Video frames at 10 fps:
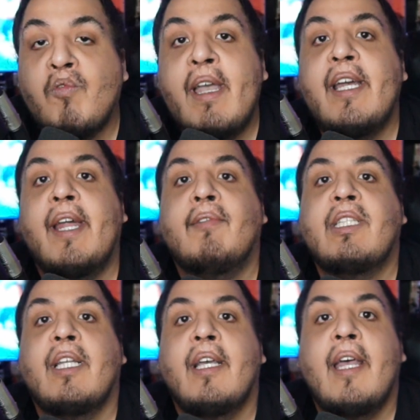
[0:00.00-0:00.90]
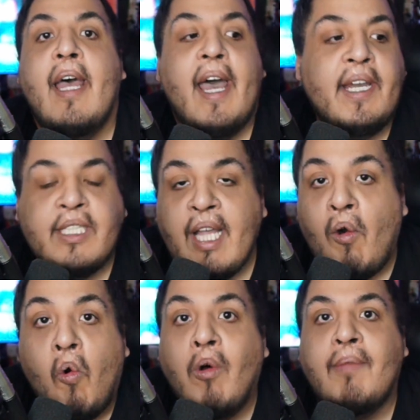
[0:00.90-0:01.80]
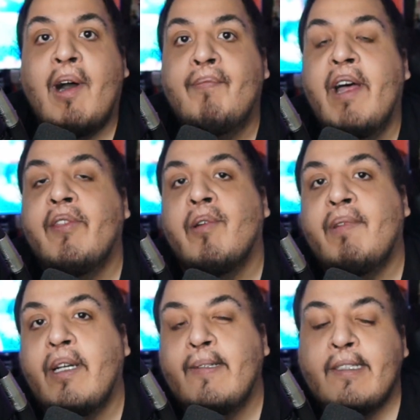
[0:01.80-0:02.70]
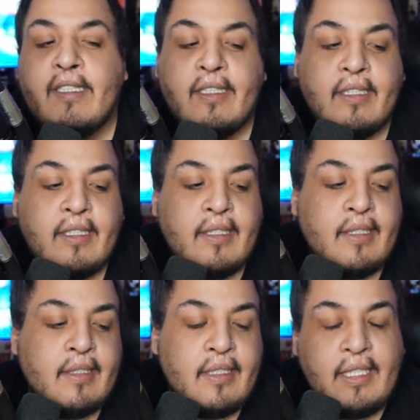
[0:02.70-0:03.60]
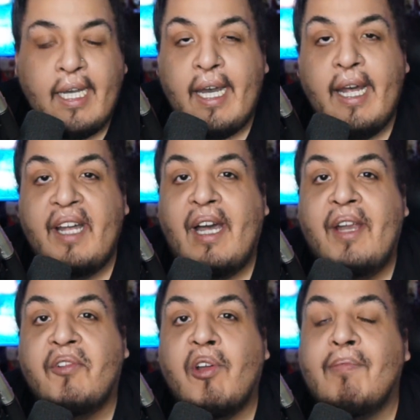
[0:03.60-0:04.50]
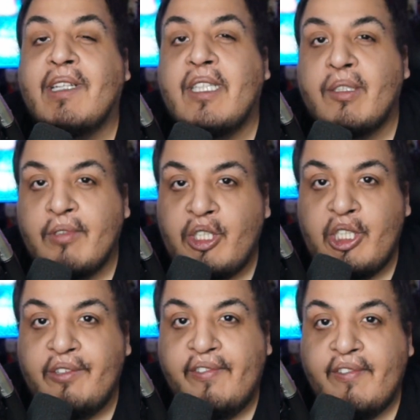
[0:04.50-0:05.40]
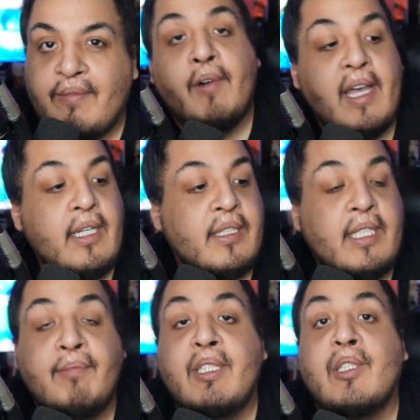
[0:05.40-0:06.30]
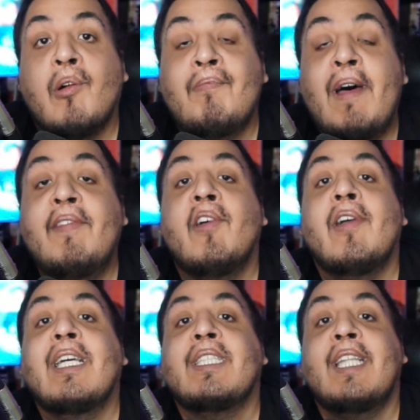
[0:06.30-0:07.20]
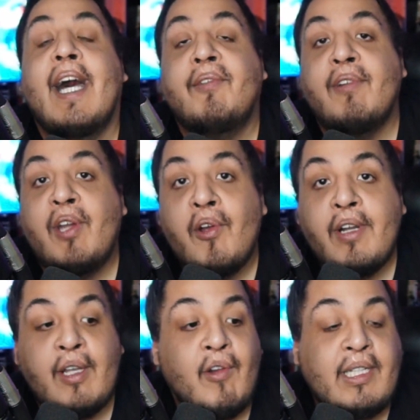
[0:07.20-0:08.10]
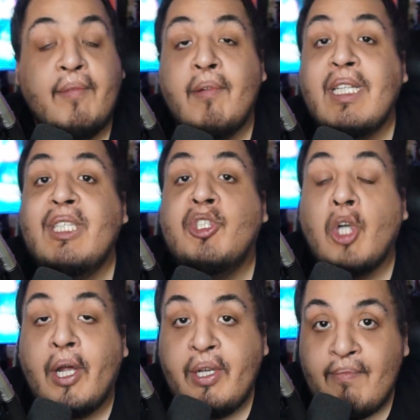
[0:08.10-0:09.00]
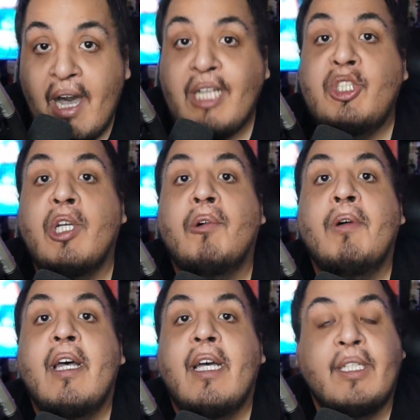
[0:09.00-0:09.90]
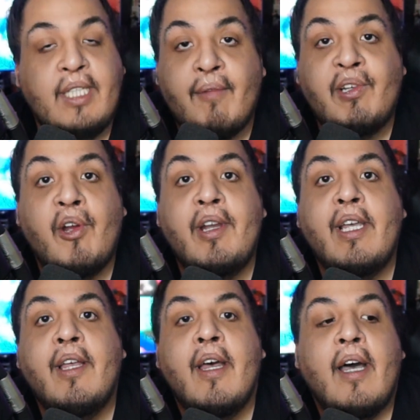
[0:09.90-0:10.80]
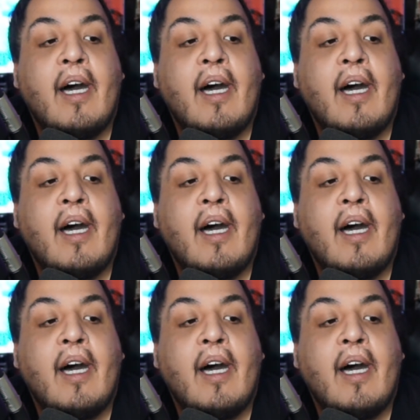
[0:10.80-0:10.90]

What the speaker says: are great and everything, and it's not all about Bender, but yeah, I don't know about this one, Chief. Either way, seems as though Bender is not returning, or at the very least, John DiMaggio is not returning